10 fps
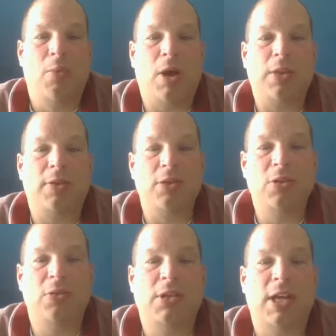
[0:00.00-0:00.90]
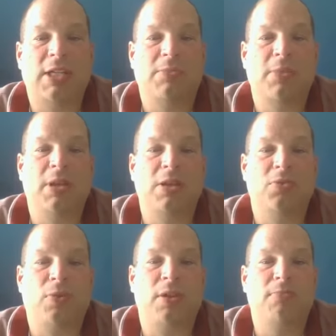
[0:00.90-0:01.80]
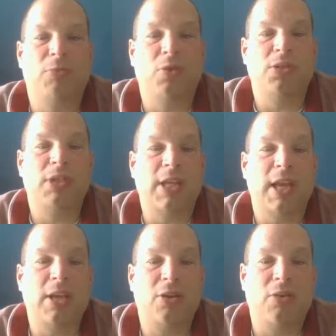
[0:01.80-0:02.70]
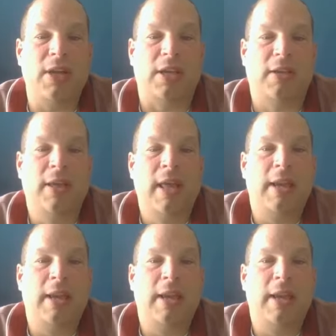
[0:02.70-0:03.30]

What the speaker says: while the New Testament is written mostly in Greek.